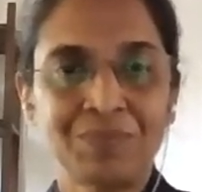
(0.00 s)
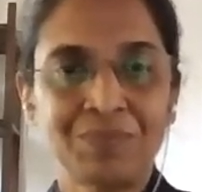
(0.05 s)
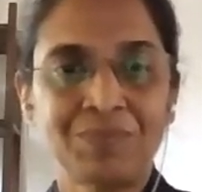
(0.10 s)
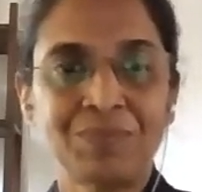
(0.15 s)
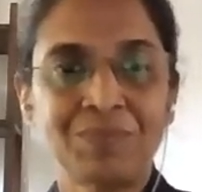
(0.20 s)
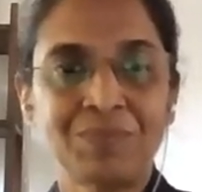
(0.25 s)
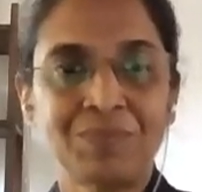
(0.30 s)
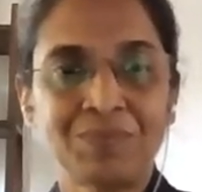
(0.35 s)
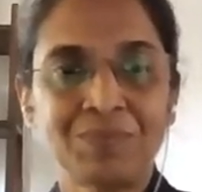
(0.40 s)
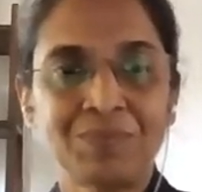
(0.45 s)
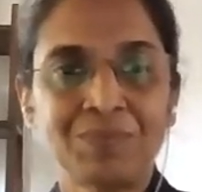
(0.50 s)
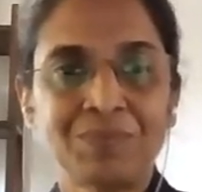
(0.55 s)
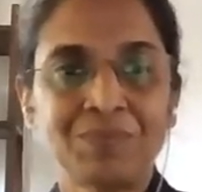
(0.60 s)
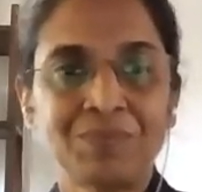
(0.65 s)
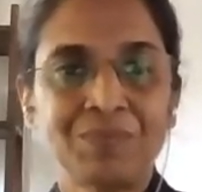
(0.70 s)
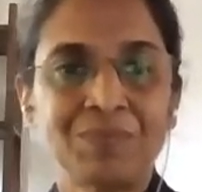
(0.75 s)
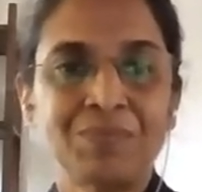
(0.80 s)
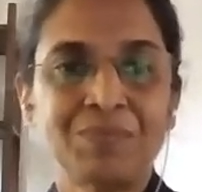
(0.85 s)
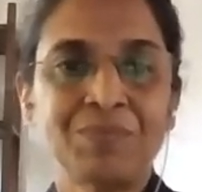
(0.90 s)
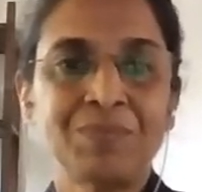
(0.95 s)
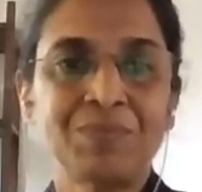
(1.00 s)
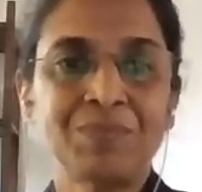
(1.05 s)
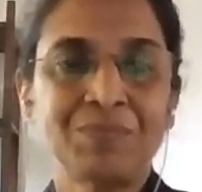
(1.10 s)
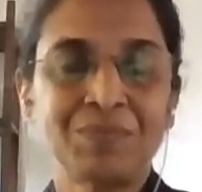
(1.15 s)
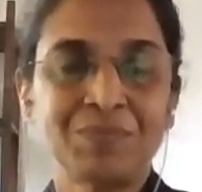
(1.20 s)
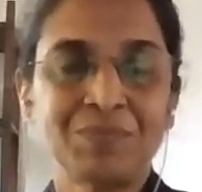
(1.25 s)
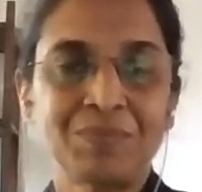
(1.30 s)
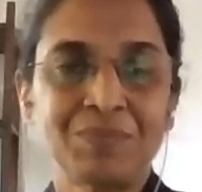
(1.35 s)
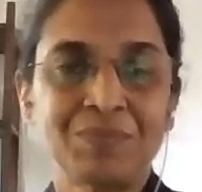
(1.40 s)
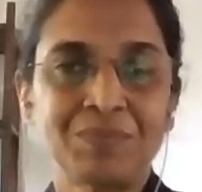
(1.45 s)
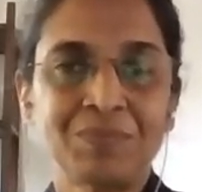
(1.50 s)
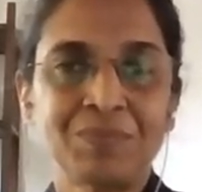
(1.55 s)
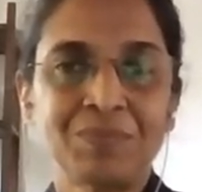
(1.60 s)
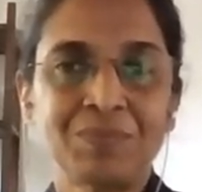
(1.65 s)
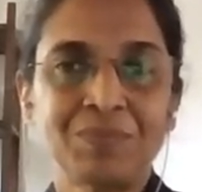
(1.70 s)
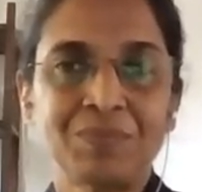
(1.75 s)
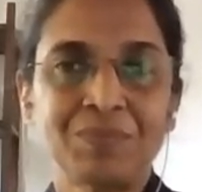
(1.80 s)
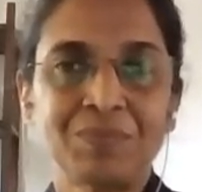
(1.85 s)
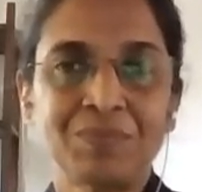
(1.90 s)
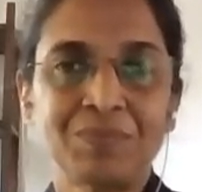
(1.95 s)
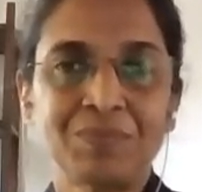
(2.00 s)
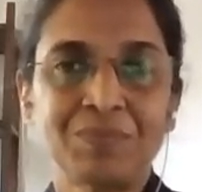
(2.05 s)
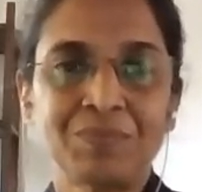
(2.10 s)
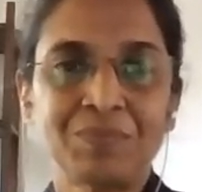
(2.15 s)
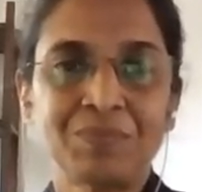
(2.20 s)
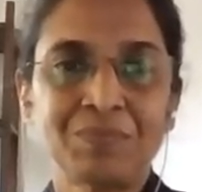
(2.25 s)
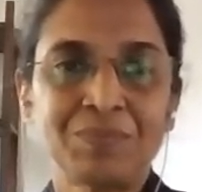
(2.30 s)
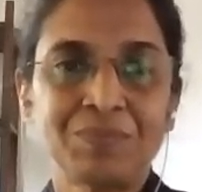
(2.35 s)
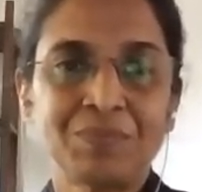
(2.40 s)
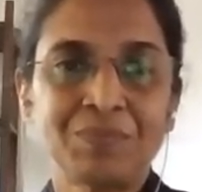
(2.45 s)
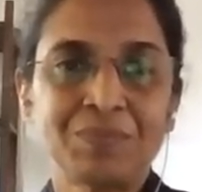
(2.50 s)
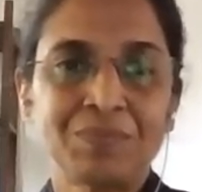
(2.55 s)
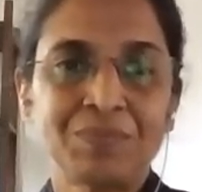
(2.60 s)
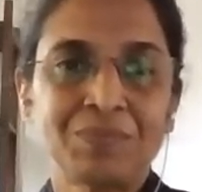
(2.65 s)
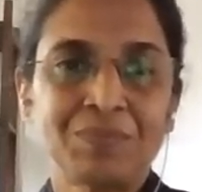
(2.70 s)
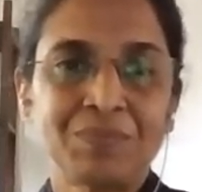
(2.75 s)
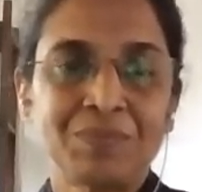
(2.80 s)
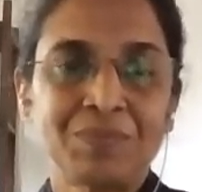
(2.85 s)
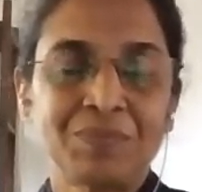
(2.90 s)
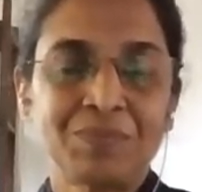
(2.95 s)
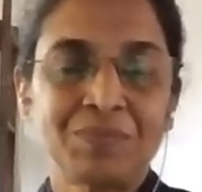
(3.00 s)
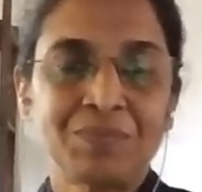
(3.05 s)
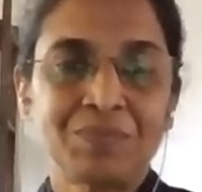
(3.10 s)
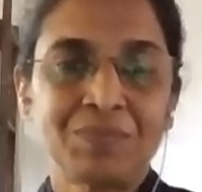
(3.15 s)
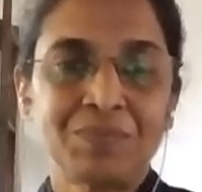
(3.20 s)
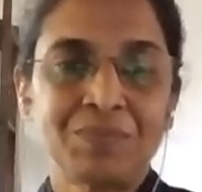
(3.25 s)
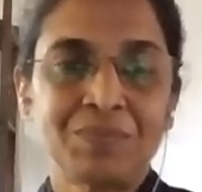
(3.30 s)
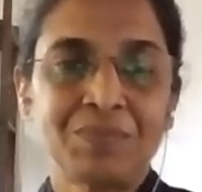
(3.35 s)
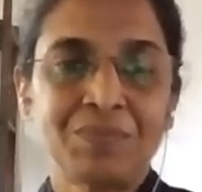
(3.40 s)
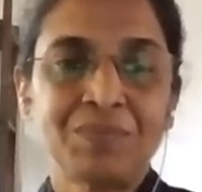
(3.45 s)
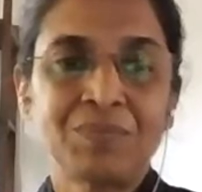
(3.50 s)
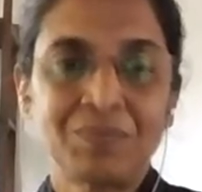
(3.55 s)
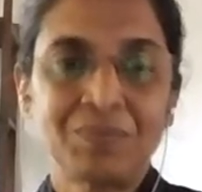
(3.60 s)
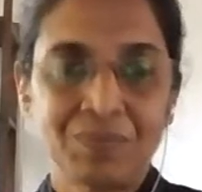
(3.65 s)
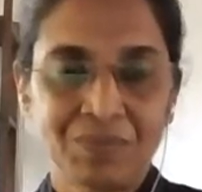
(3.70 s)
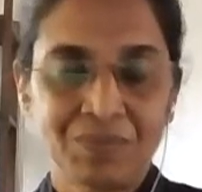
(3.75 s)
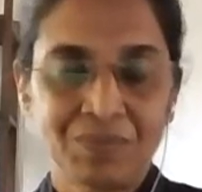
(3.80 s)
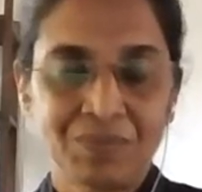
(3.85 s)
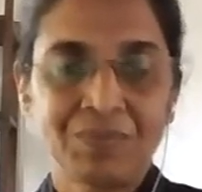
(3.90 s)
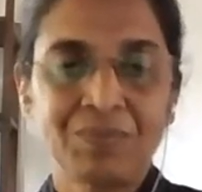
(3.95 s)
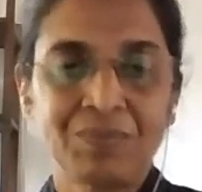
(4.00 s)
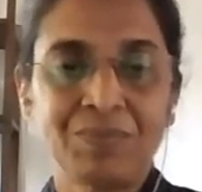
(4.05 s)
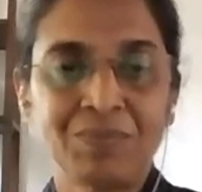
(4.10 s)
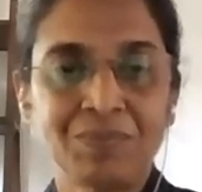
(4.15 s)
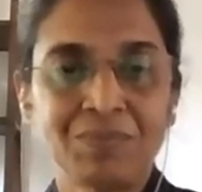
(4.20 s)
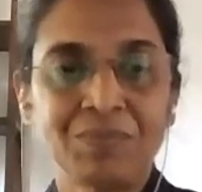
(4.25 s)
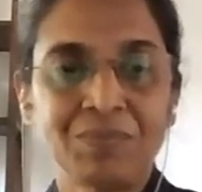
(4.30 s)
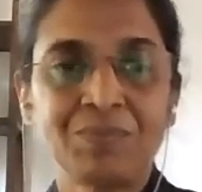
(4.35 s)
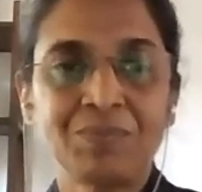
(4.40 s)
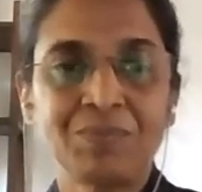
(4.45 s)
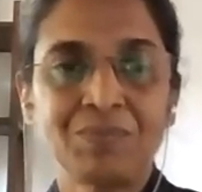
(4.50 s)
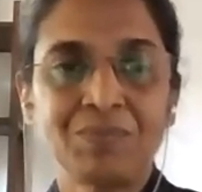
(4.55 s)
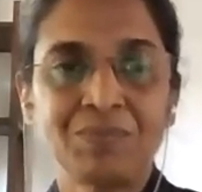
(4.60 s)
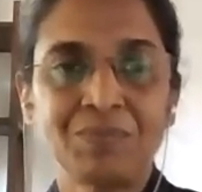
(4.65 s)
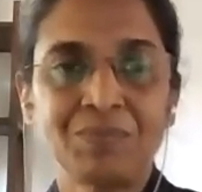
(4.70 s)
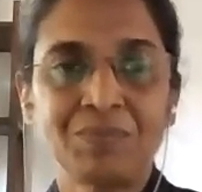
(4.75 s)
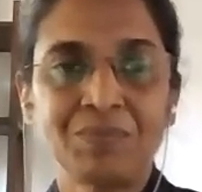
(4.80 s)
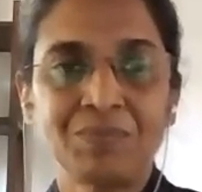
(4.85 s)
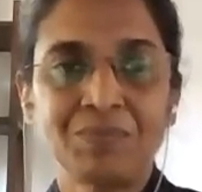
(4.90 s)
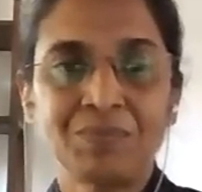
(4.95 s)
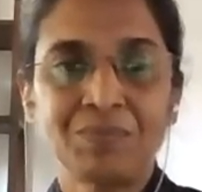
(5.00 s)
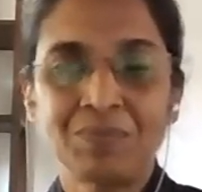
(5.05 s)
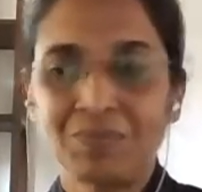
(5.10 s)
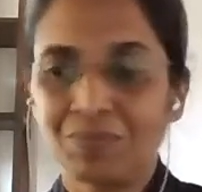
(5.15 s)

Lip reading: (silent)